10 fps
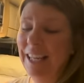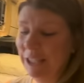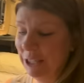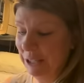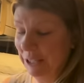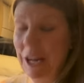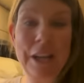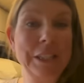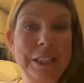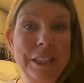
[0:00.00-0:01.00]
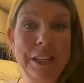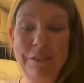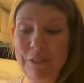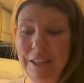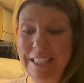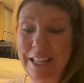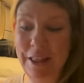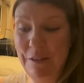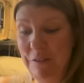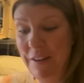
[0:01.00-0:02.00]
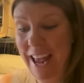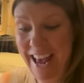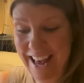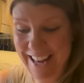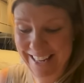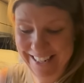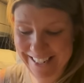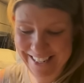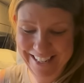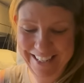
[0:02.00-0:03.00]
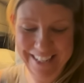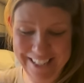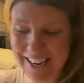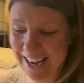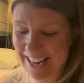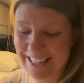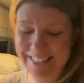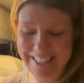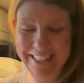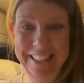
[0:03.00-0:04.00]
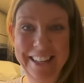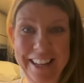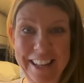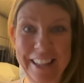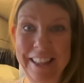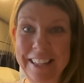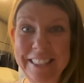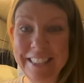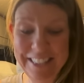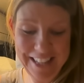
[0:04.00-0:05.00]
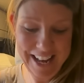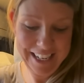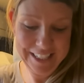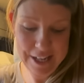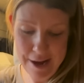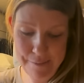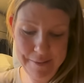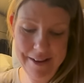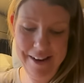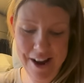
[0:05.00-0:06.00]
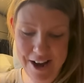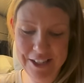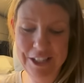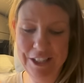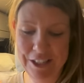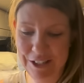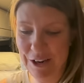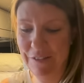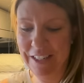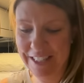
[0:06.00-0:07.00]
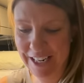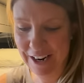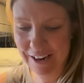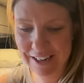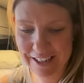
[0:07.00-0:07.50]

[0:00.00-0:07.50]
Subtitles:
Just got a delivery to the van. Guys, this is like top-notch service here.